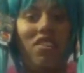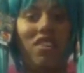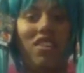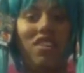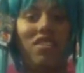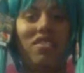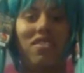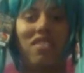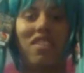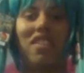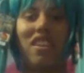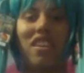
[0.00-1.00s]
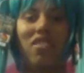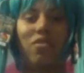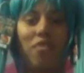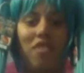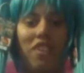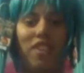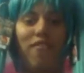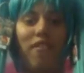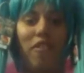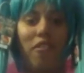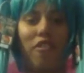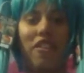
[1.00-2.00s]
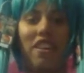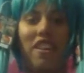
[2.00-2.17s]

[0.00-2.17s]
It's a nice one. If you're,